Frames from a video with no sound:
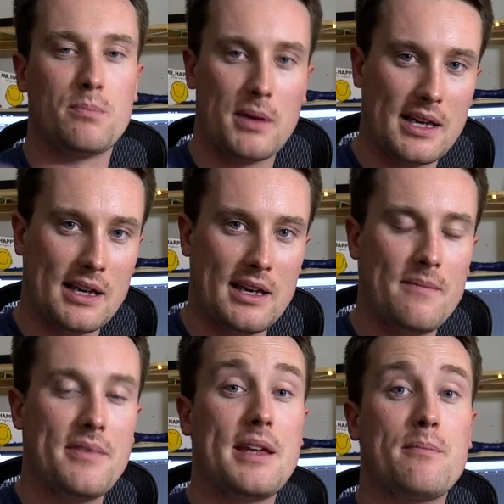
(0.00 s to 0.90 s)
picking
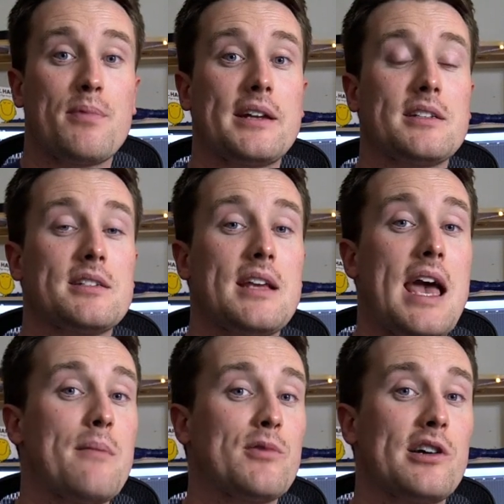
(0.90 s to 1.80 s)
it, then practice
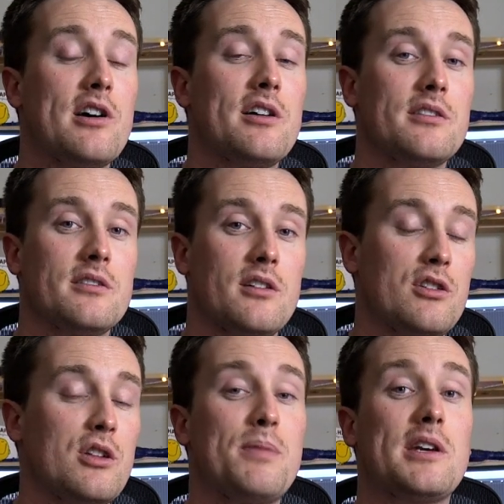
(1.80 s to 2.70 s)
hammering on,
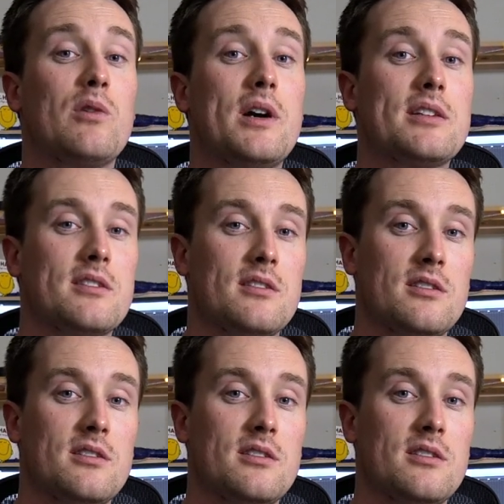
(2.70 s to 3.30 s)
only picking once.